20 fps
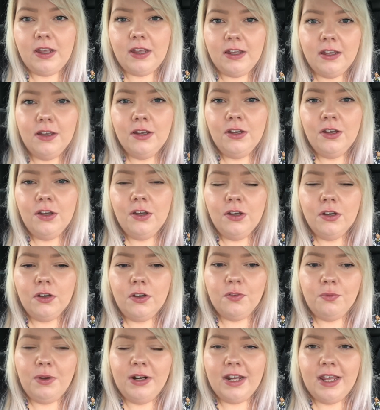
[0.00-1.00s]
it,
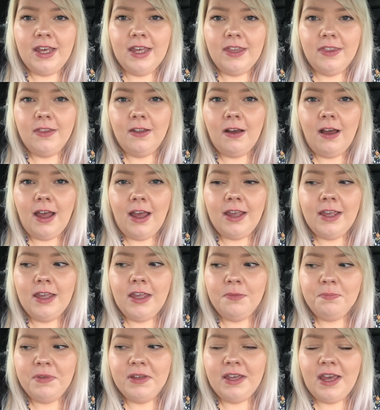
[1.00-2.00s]
because when it hit the light
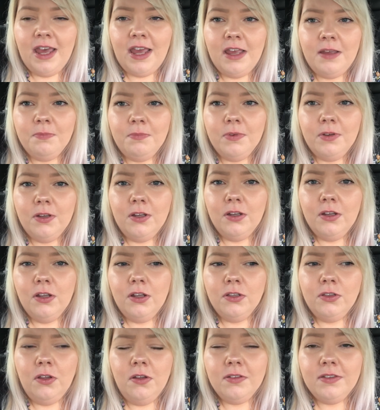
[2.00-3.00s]
it became
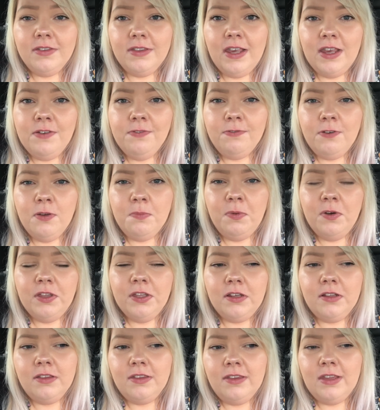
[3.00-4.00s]
not see-through, but
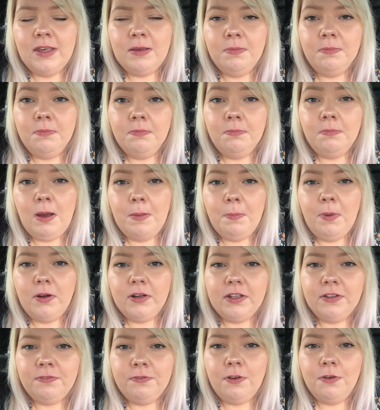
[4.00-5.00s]
you could see my
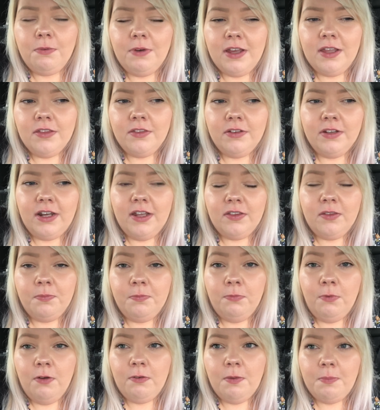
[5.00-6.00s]
body through it. So I'd have to
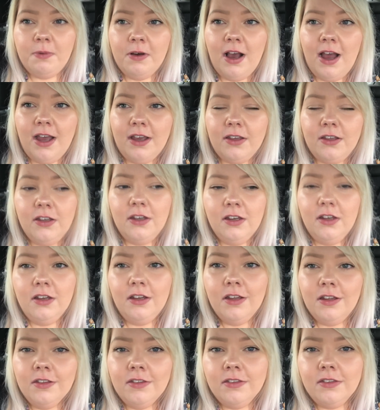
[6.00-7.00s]
wear a black
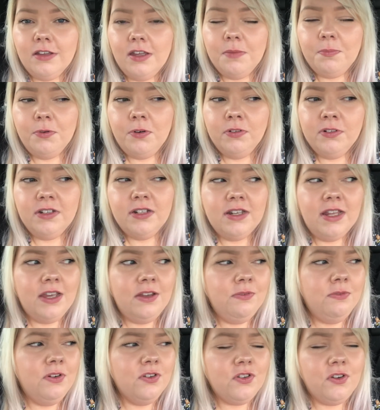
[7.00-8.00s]
slip
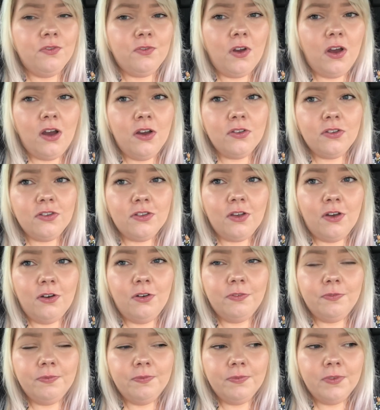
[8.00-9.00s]
underneath, which I've got.
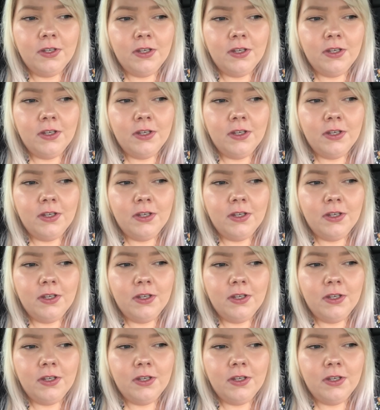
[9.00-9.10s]
So